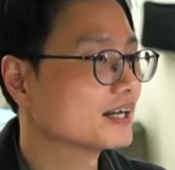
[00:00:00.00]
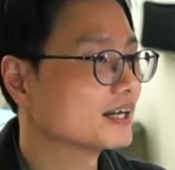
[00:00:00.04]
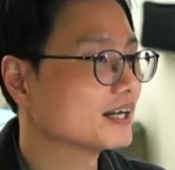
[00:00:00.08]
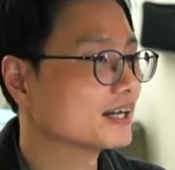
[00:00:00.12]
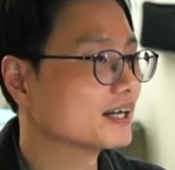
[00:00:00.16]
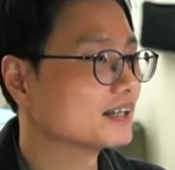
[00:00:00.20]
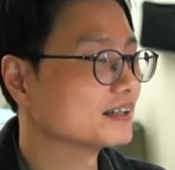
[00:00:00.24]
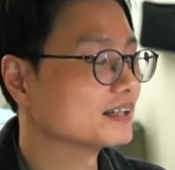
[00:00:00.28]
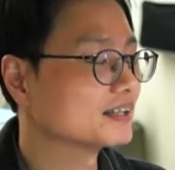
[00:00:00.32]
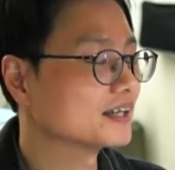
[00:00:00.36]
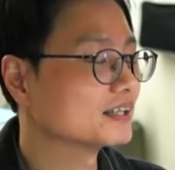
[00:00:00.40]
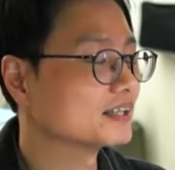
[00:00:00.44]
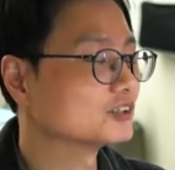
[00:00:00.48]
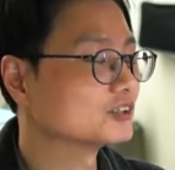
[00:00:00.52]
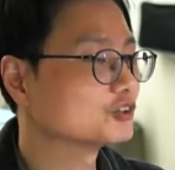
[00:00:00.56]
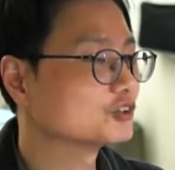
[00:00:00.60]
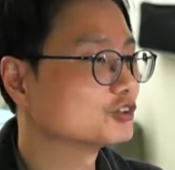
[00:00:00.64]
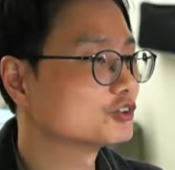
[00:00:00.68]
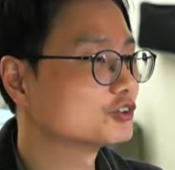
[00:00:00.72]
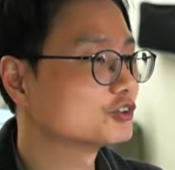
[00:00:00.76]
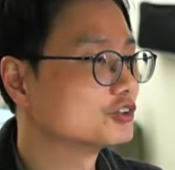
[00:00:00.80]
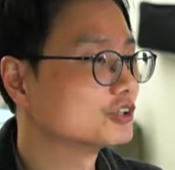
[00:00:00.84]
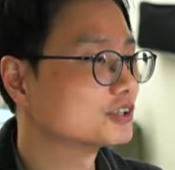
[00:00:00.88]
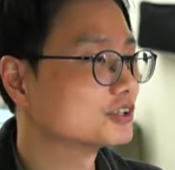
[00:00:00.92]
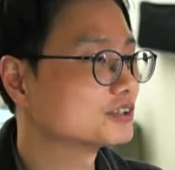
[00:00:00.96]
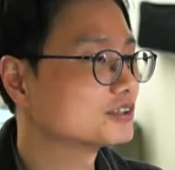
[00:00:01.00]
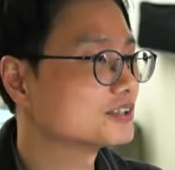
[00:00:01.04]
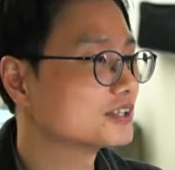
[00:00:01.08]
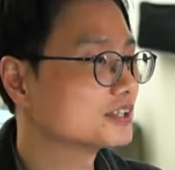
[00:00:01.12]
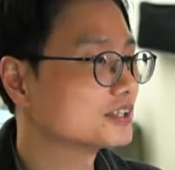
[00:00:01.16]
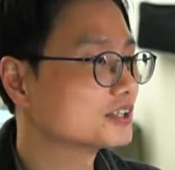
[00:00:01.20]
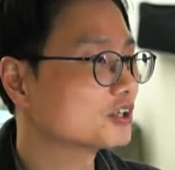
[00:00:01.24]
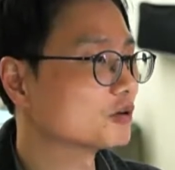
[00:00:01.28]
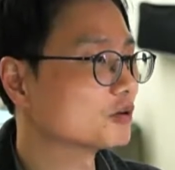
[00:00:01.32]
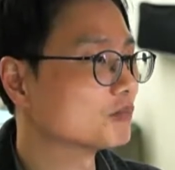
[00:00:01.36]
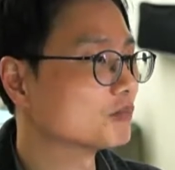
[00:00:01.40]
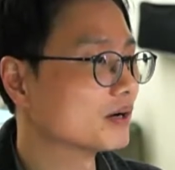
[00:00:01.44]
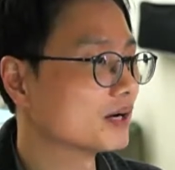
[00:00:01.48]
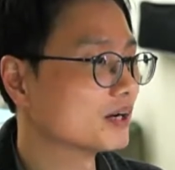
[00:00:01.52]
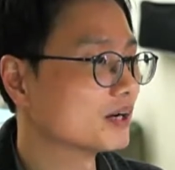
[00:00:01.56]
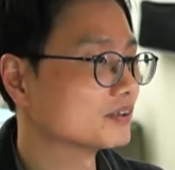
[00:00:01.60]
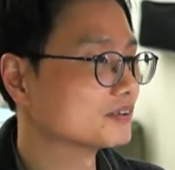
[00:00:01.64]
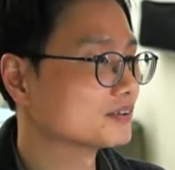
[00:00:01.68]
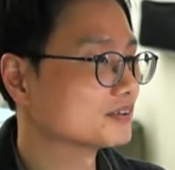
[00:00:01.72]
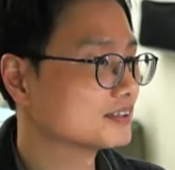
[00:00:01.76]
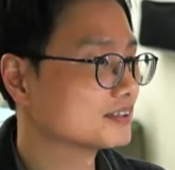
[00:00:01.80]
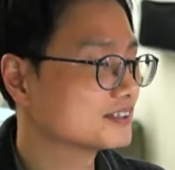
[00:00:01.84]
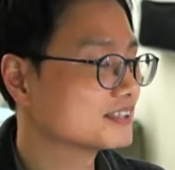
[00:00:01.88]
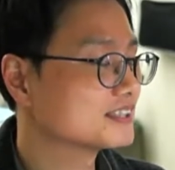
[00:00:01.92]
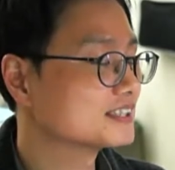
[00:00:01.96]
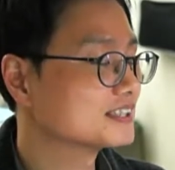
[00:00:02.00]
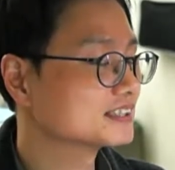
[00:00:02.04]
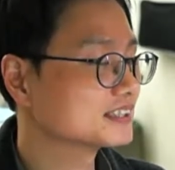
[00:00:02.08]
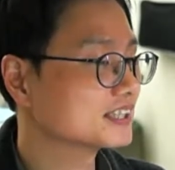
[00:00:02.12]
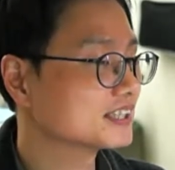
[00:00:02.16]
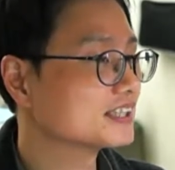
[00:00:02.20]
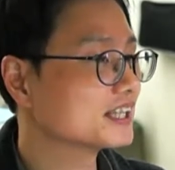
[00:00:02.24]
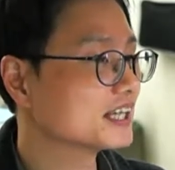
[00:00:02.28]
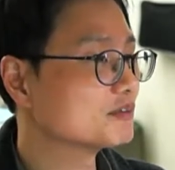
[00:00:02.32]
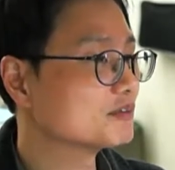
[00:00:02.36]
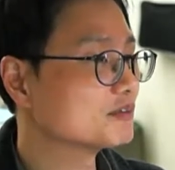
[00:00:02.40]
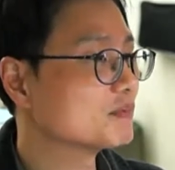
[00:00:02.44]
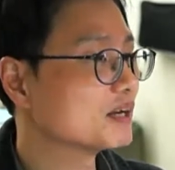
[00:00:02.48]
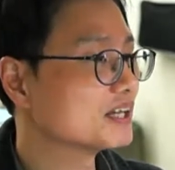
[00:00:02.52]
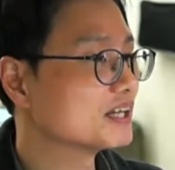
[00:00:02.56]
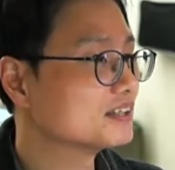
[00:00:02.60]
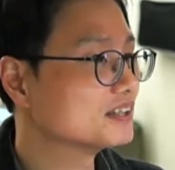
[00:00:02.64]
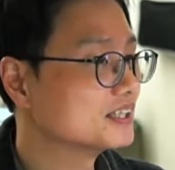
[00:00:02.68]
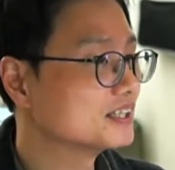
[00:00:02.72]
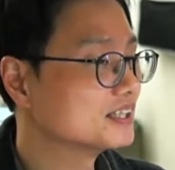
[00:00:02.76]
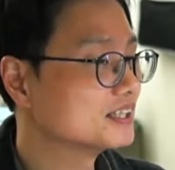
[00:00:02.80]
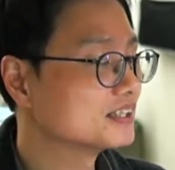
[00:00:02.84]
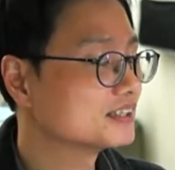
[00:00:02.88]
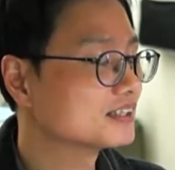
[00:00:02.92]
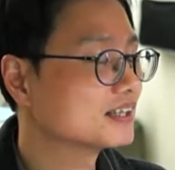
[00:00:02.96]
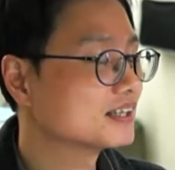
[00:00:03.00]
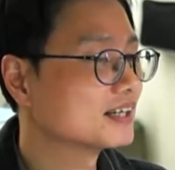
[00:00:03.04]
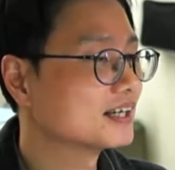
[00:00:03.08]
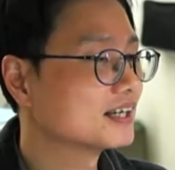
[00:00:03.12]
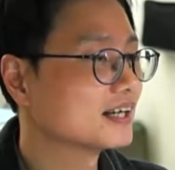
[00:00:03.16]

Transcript: And then students think about things that they may need,